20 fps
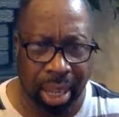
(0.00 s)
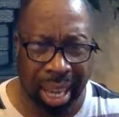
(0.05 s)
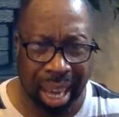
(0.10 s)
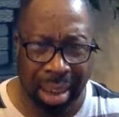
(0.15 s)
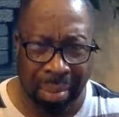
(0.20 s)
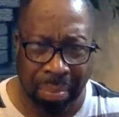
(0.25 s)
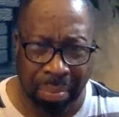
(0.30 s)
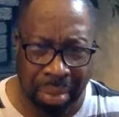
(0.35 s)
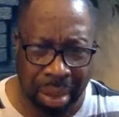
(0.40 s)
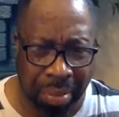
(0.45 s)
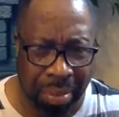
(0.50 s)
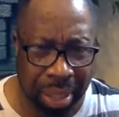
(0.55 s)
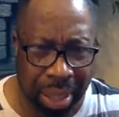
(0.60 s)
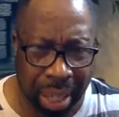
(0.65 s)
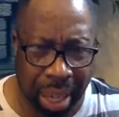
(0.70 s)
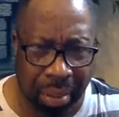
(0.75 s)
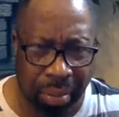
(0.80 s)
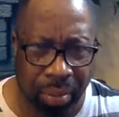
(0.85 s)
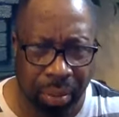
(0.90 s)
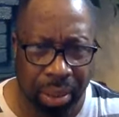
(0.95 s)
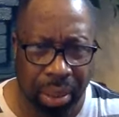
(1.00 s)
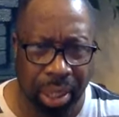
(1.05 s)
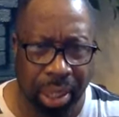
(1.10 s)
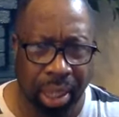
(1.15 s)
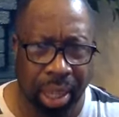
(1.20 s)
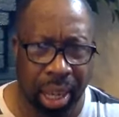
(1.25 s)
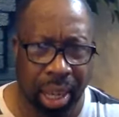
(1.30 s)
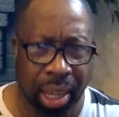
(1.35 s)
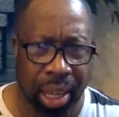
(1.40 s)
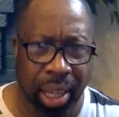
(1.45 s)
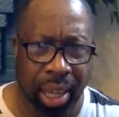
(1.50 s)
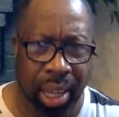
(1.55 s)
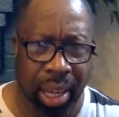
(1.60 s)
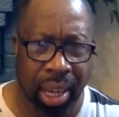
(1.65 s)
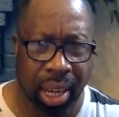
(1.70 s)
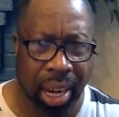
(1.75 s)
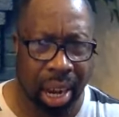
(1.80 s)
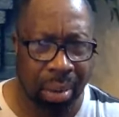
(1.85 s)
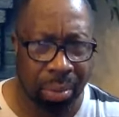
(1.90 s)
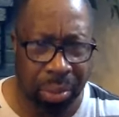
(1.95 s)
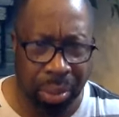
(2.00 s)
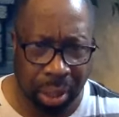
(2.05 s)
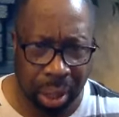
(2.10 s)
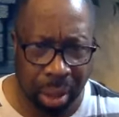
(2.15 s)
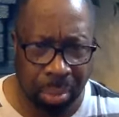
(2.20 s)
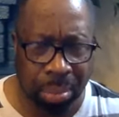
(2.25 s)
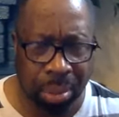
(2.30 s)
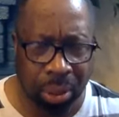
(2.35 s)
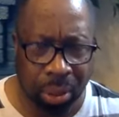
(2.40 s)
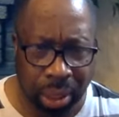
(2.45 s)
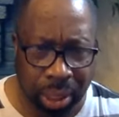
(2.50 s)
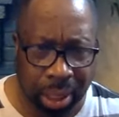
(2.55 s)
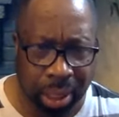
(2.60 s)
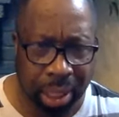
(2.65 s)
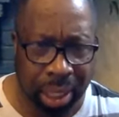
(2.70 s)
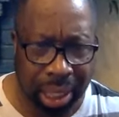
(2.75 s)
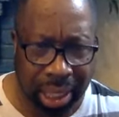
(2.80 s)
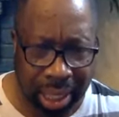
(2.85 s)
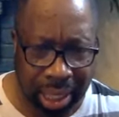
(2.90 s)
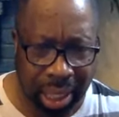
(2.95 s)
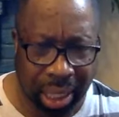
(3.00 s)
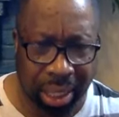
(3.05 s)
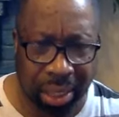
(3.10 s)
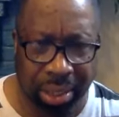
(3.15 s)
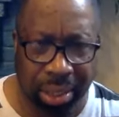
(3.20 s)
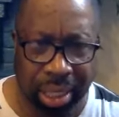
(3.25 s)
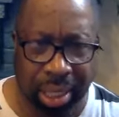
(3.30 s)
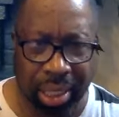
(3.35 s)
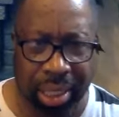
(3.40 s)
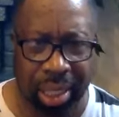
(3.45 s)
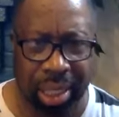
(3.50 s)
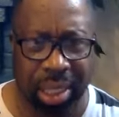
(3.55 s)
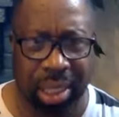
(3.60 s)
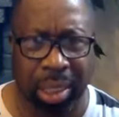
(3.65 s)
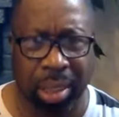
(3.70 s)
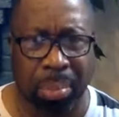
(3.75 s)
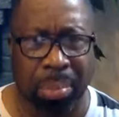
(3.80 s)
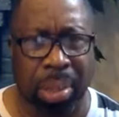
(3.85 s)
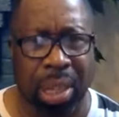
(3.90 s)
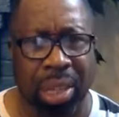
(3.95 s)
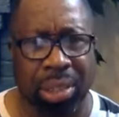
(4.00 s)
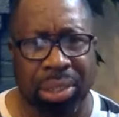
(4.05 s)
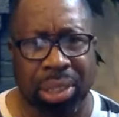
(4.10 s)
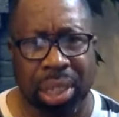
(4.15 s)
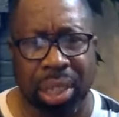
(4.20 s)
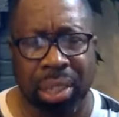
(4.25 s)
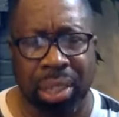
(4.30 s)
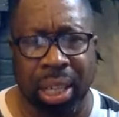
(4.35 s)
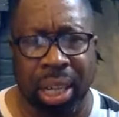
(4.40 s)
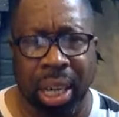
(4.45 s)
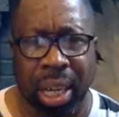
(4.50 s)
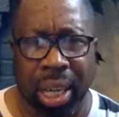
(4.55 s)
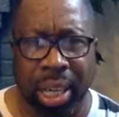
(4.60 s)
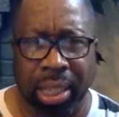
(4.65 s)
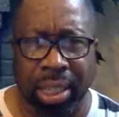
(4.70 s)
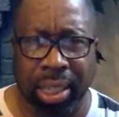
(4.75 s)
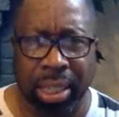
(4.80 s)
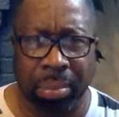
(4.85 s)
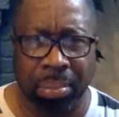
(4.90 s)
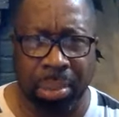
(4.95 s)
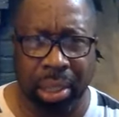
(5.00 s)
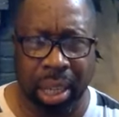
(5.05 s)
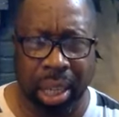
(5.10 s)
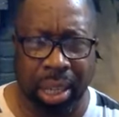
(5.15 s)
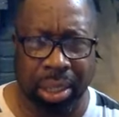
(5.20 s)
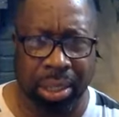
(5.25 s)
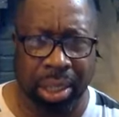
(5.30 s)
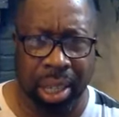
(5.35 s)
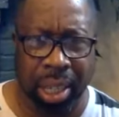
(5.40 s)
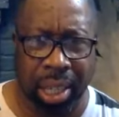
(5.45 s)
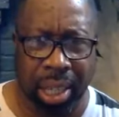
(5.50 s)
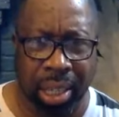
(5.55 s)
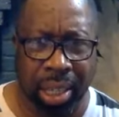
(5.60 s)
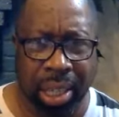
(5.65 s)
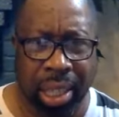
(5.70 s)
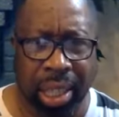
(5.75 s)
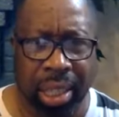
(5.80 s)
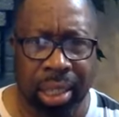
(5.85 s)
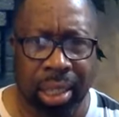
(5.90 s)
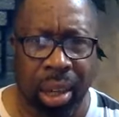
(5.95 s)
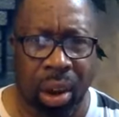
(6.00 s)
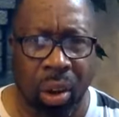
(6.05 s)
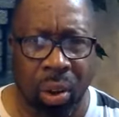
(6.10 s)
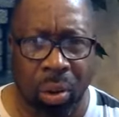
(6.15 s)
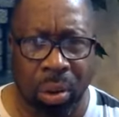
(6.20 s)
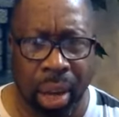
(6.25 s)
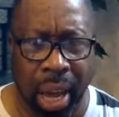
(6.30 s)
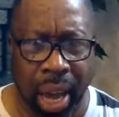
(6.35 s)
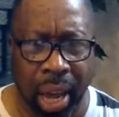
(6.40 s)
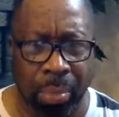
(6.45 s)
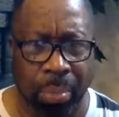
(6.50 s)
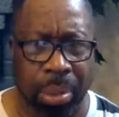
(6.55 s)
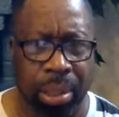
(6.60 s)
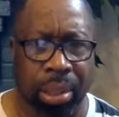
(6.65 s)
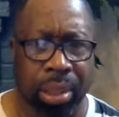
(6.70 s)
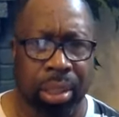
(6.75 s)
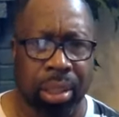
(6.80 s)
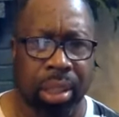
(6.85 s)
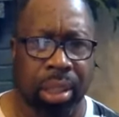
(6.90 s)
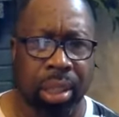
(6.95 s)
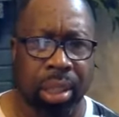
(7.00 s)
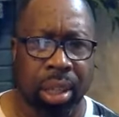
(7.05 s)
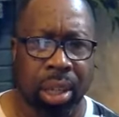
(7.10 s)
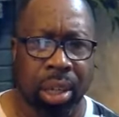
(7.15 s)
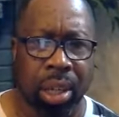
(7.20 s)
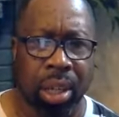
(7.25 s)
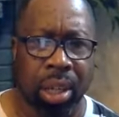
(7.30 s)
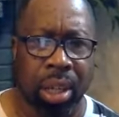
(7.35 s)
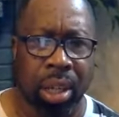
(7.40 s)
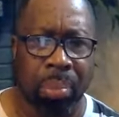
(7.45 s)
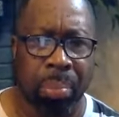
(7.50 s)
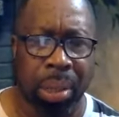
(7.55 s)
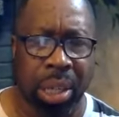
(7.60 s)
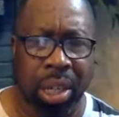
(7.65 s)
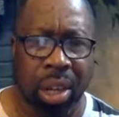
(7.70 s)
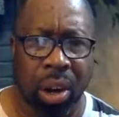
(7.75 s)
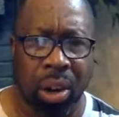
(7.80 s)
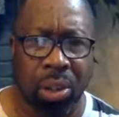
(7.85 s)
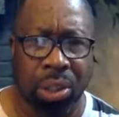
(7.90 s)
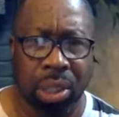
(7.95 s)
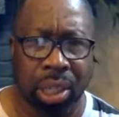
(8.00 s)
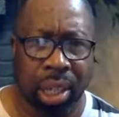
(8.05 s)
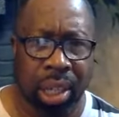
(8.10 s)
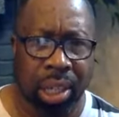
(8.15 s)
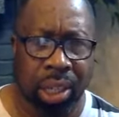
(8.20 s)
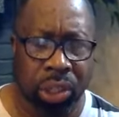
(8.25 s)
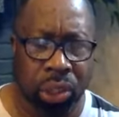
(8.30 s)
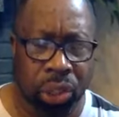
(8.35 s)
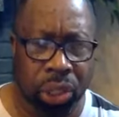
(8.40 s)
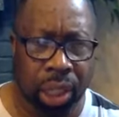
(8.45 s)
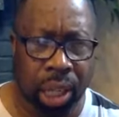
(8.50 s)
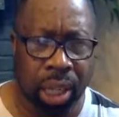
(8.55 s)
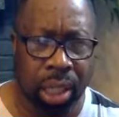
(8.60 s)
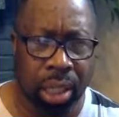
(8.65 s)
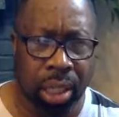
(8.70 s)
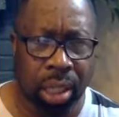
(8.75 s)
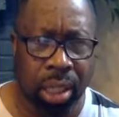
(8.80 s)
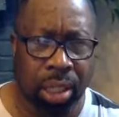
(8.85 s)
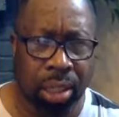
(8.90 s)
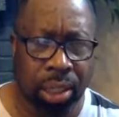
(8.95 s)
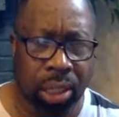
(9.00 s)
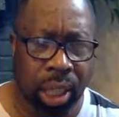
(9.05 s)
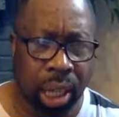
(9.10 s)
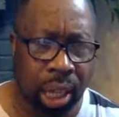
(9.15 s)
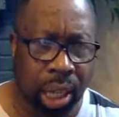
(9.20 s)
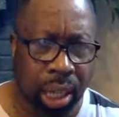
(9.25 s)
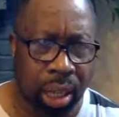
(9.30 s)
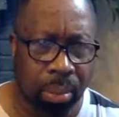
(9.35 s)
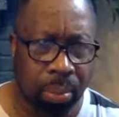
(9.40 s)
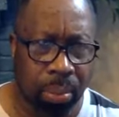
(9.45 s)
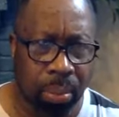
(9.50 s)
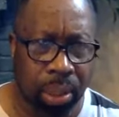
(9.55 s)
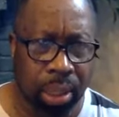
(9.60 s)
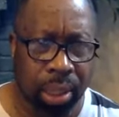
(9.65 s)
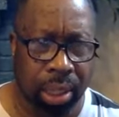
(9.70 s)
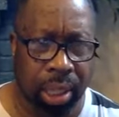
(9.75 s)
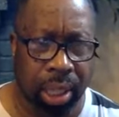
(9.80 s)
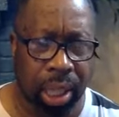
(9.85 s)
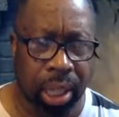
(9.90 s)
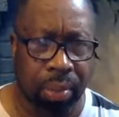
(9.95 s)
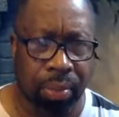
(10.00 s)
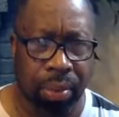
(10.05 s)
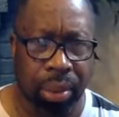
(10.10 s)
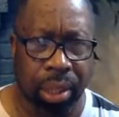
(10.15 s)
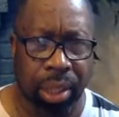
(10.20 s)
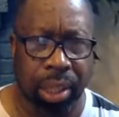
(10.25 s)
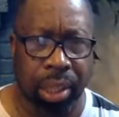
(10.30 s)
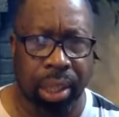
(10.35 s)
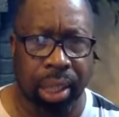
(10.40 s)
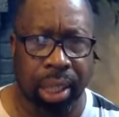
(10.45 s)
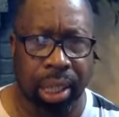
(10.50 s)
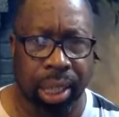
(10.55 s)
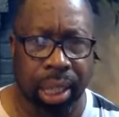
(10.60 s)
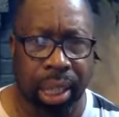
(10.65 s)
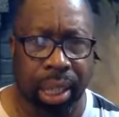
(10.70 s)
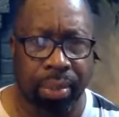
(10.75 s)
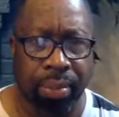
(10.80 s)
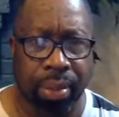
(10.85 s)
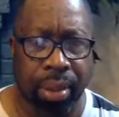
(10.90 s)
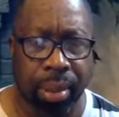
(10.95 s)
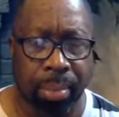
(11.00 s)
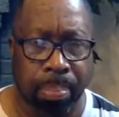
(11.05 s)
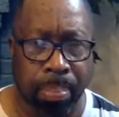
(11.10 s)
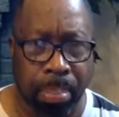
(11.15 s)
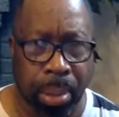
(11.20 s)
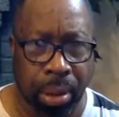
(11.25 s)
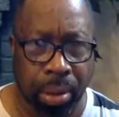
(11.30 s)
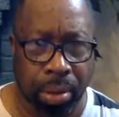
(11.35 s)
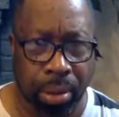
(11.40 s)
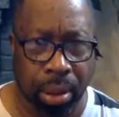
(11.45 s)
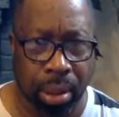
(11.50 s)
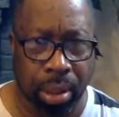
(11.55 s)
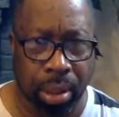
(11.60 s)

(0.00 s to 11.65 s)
I'm very thankful today. And I will I'm going to continue this teaching because there's something else. This all happened because J- Jacob was given the gift of birth